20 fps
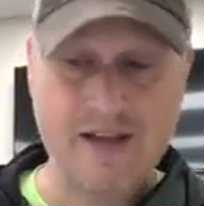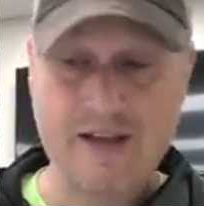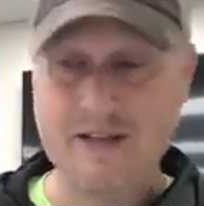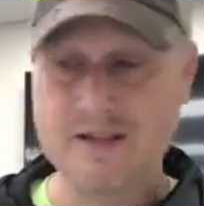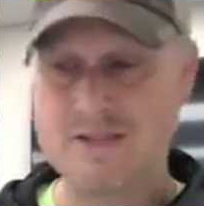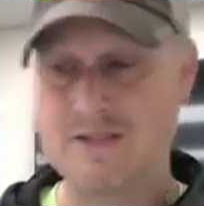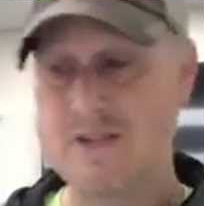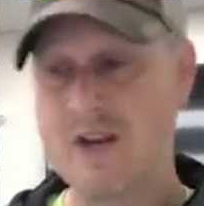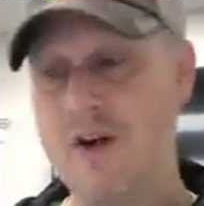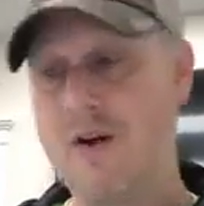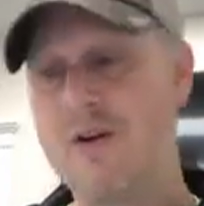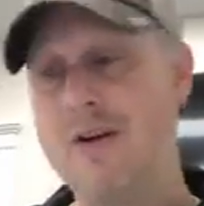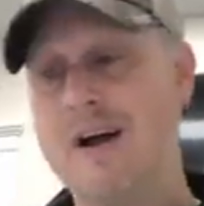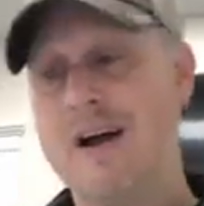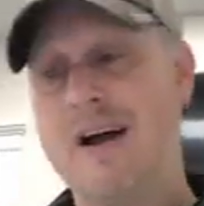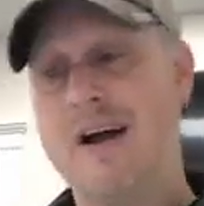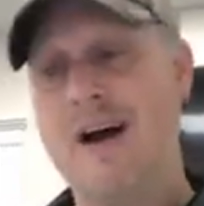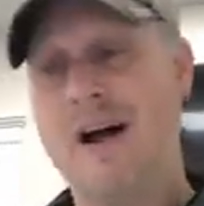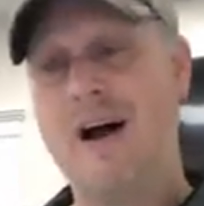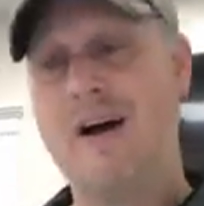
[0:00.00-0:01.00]
And so
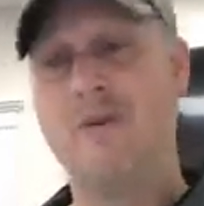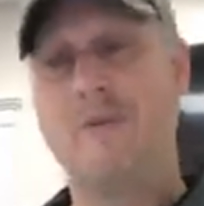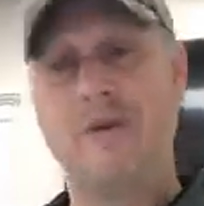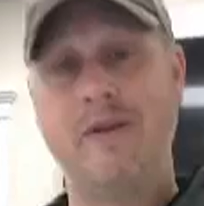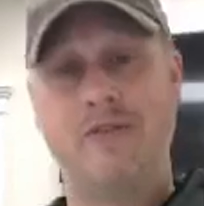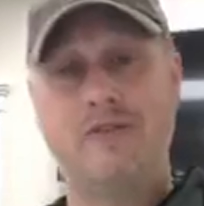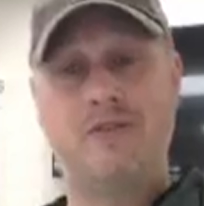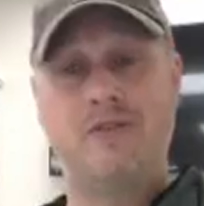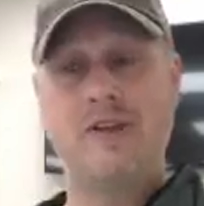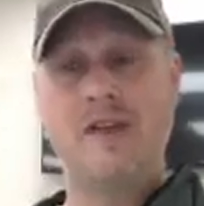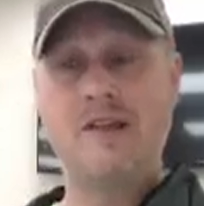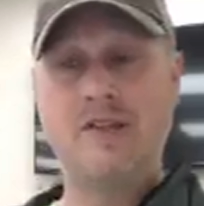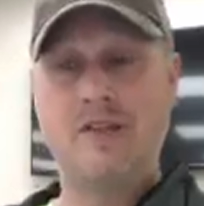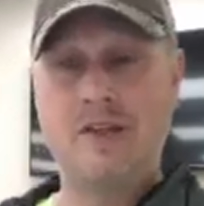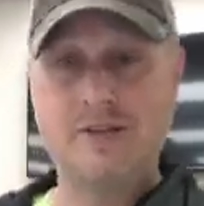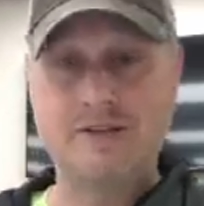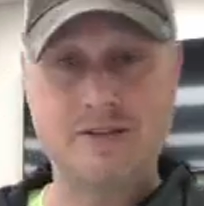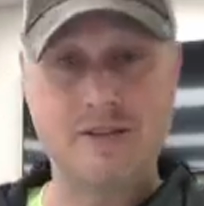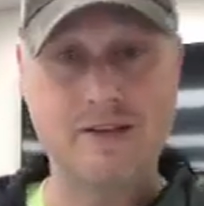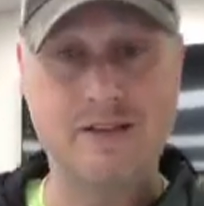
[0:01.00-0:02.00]
uh, we see
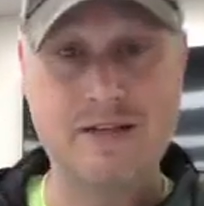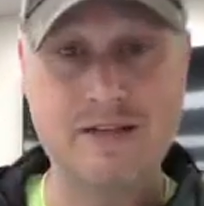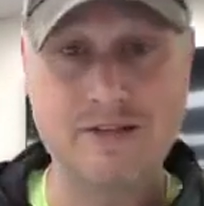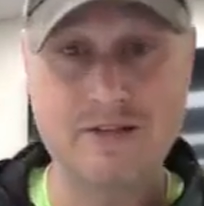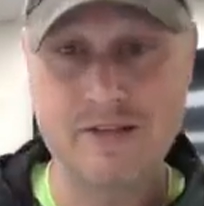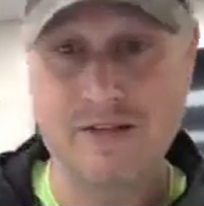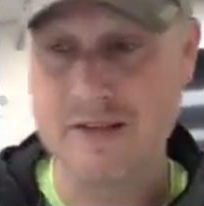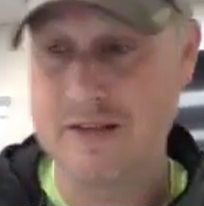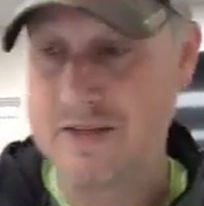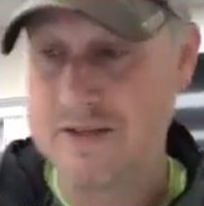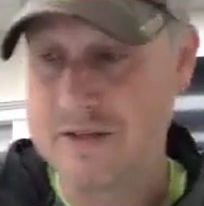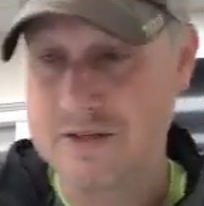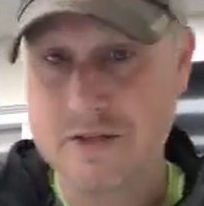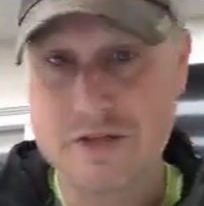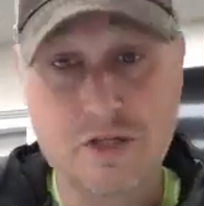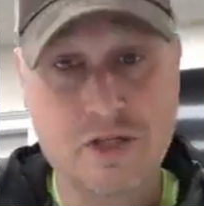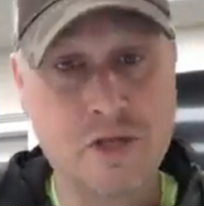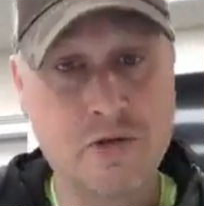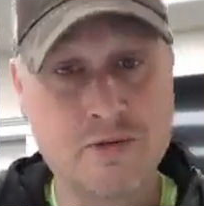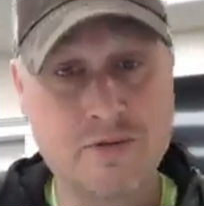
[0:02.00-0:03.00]
these, these,
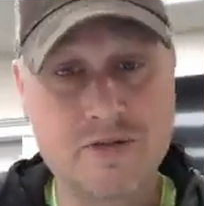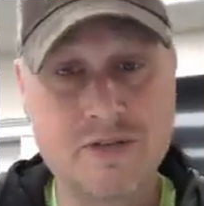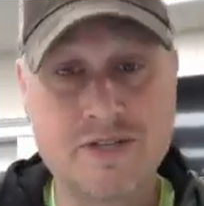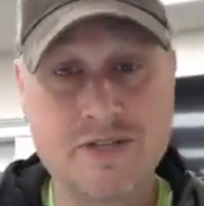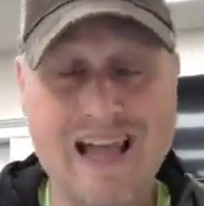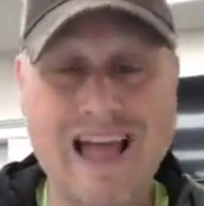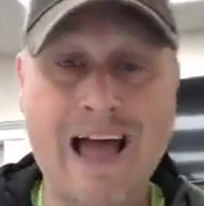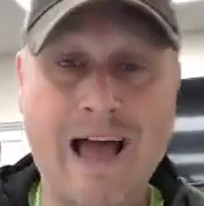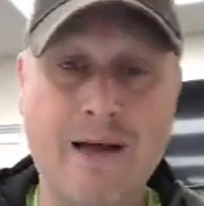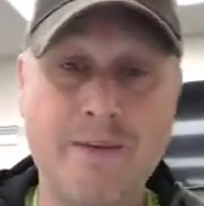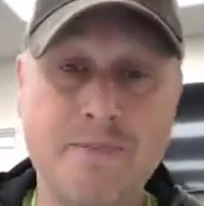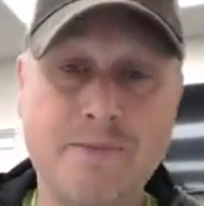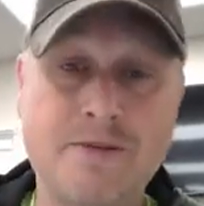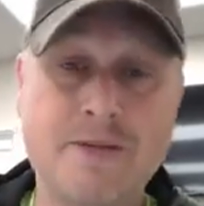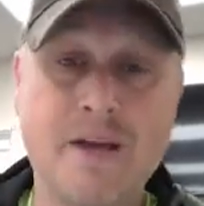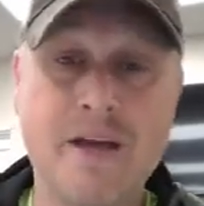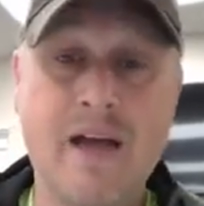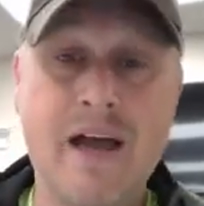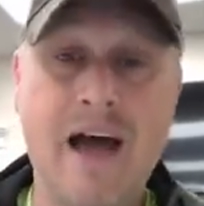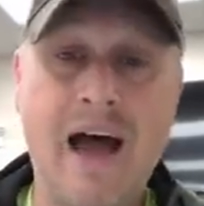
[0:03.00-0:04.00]
these two
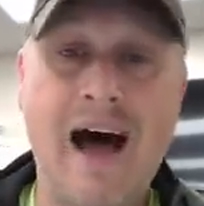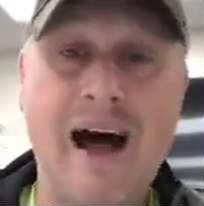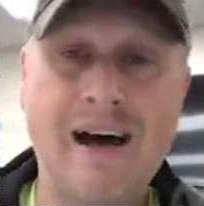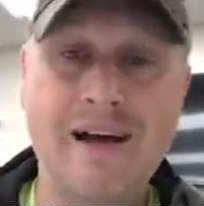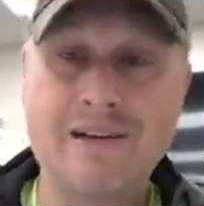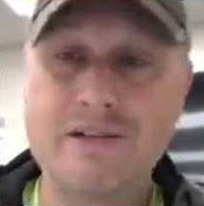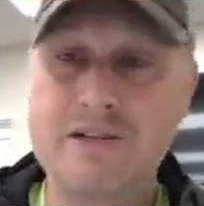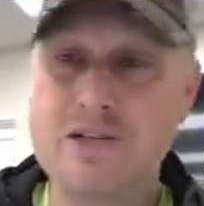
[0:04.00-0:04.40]
steps uh,